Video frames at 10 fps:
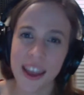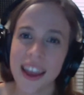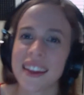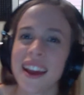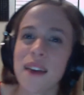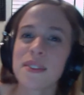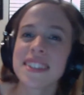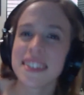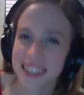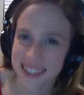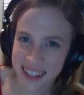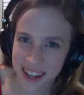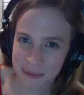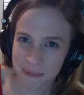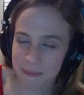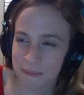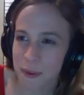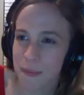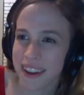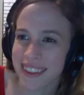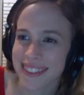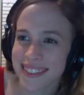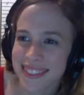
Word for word: and I will see you next time. Bye bye.